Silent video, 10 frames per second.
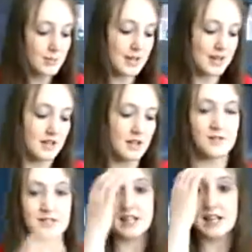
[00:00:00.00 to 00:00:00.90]
But then
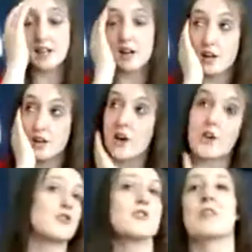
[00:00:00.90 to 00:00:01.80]
obviously
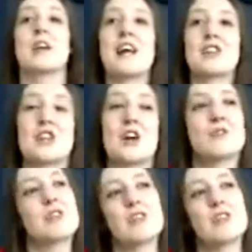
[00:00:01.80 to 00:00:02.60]
R-Truth like actually kind of